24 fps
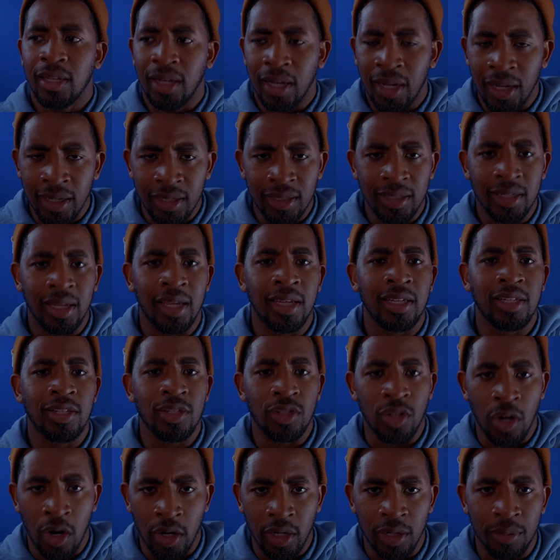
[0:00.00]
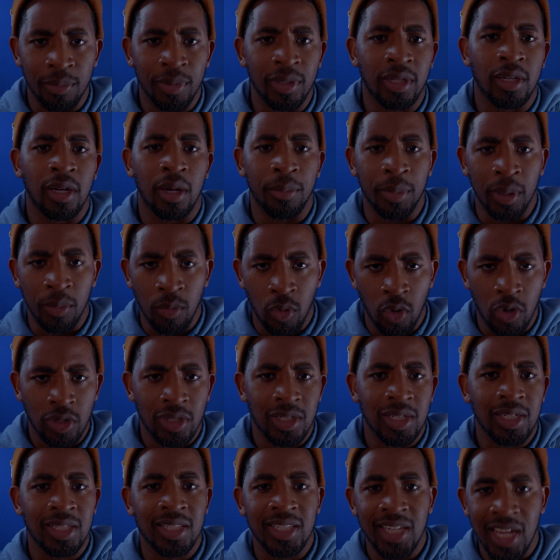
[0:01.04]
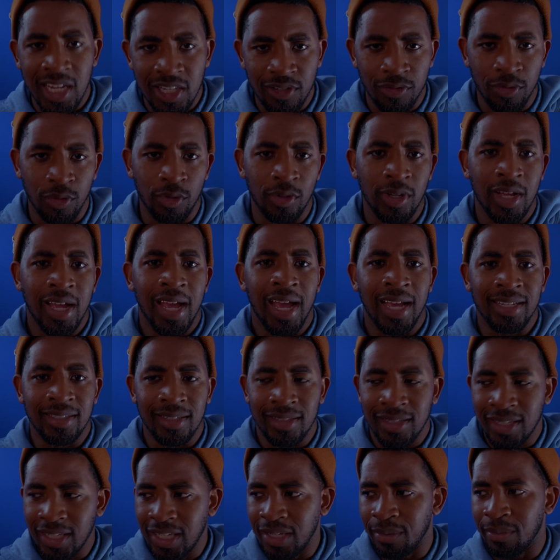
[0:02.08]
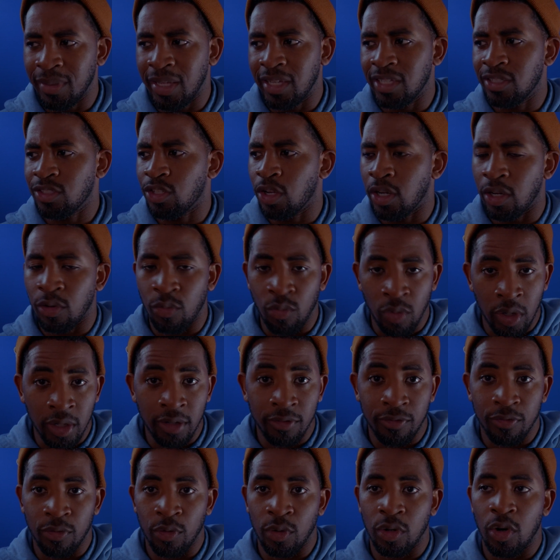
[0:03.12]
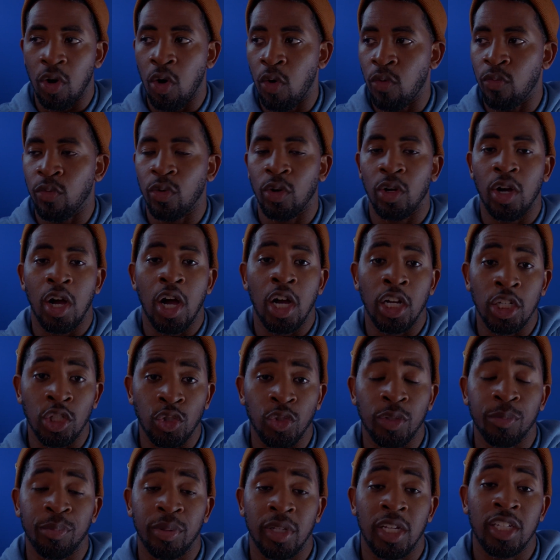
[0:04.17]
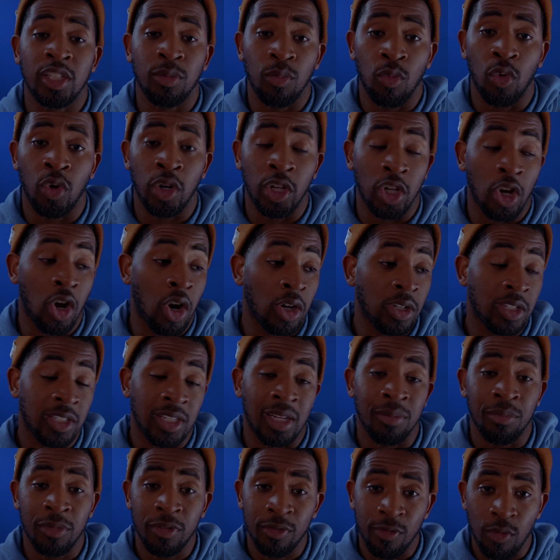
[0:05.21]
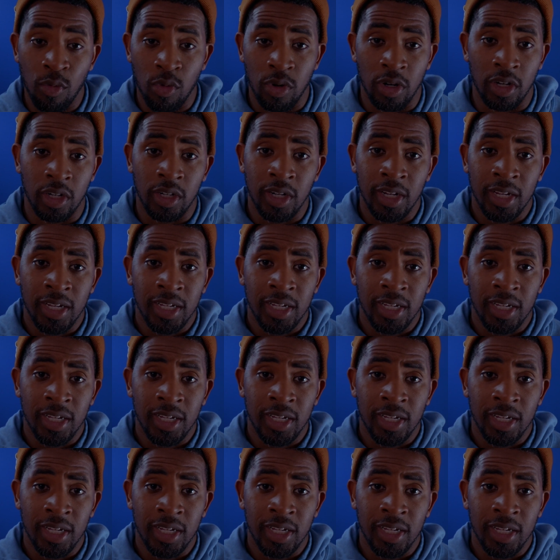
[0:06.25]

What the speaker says: and they started becoming more successful as a team. They started running for over 100 plus more yards than before.